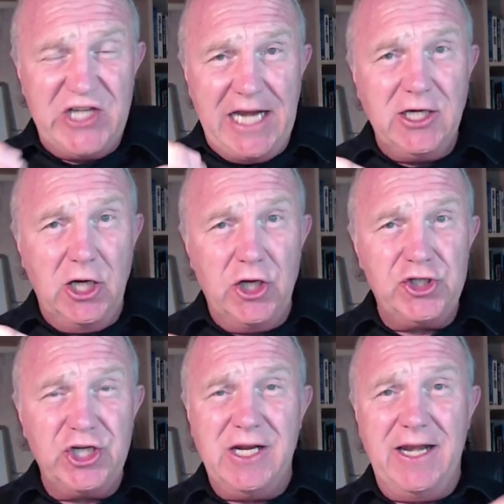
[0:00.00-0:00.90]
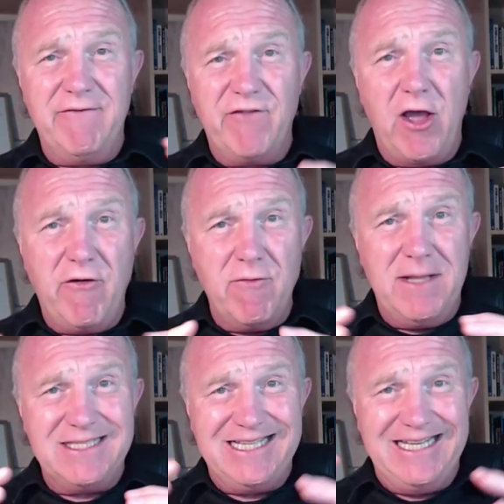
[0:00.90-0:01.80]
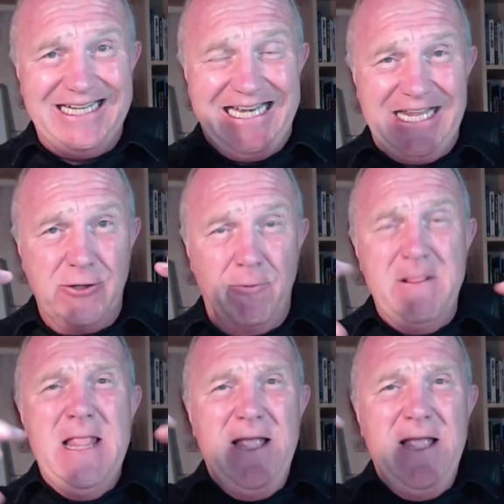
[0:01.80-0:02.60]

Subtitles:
technological, environmental and legal.